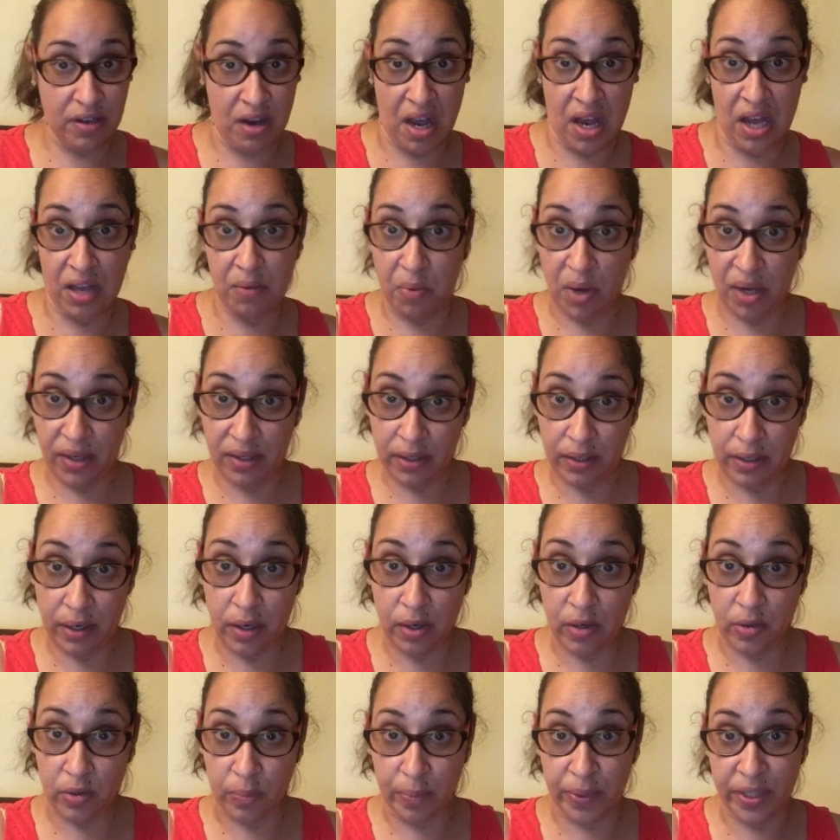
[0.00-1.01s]
I want to
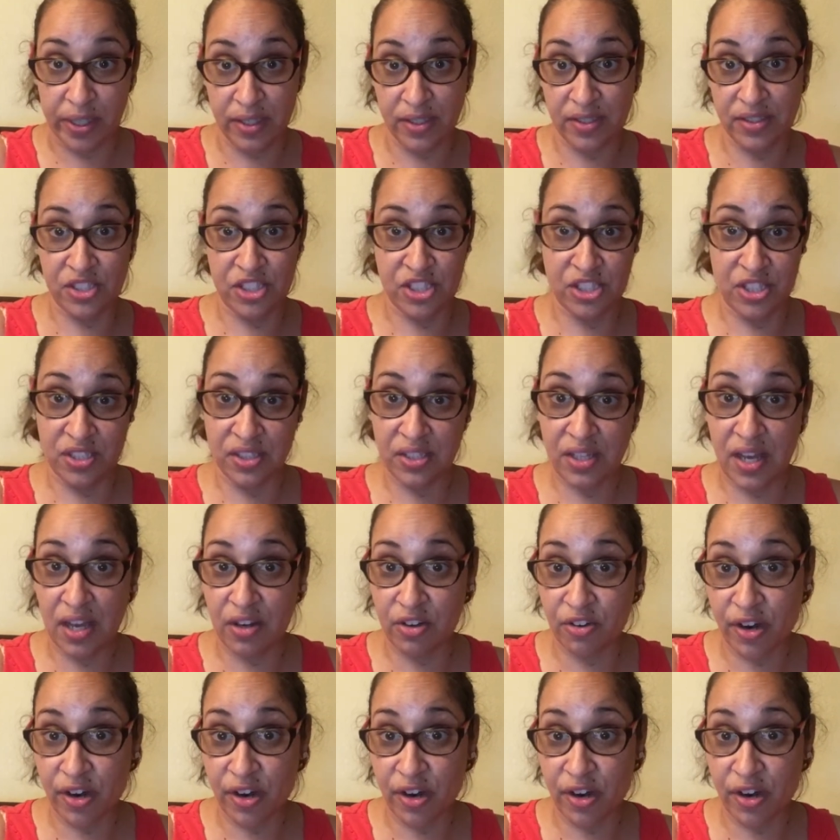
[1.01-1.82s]
go because she's got